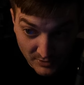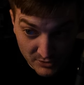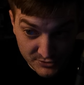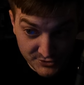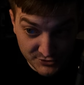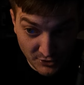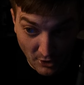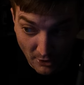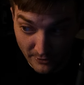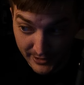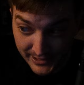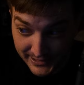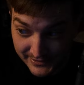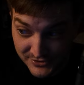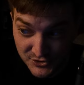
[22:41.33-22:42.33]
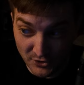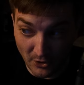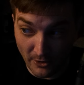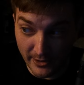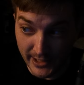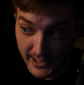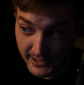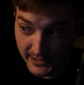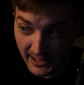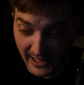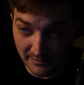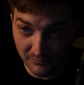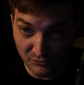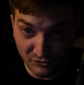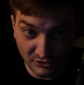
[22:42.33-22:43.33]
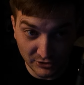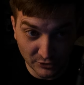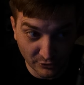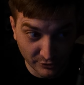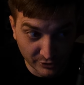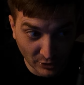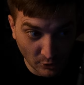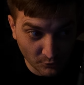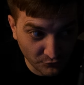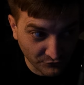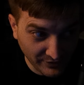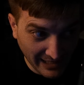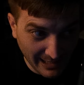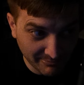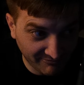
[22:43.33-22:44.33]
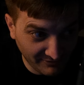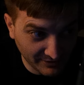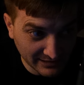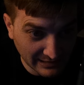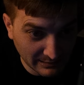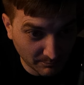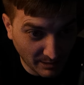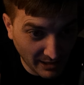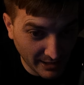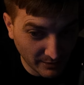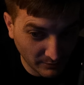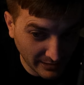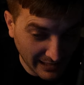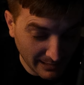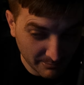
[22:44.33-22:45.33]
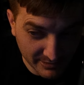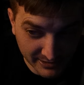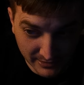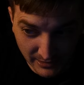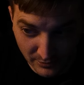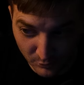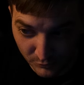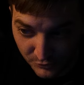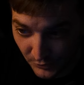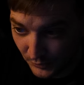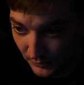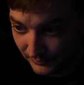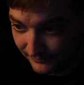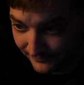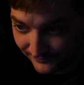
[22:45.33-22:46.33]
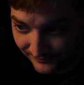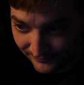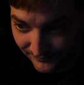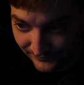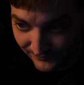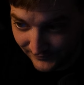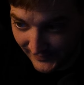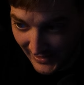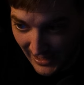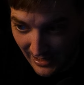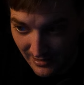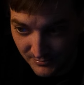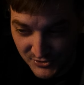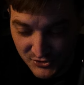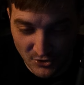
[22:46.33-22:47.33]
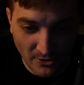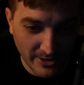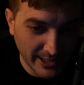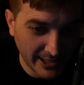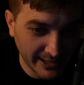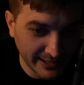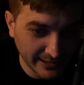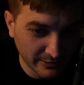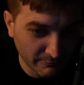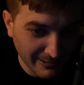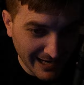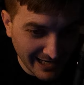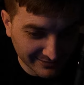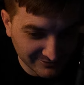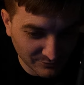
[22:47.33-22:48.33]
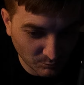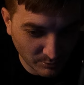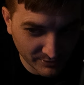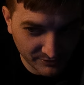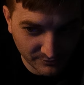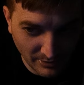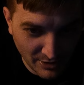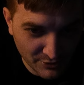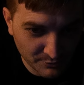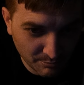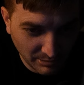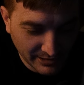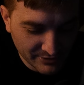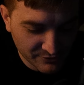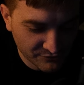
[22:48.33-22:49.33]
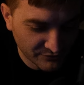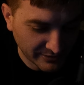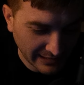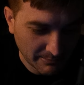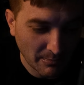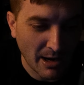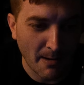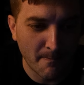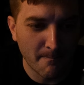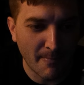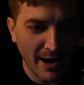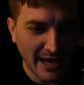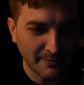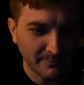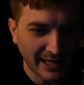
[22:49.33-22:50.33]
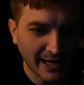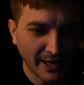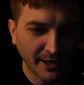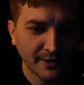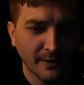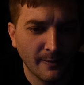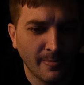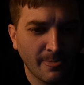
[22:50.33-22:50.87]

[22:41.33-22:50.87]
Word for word: Sorry, sorry I came to your ghost cap fucking biolab and killed you. I'm sorry I interacted with other players in the game. My bad.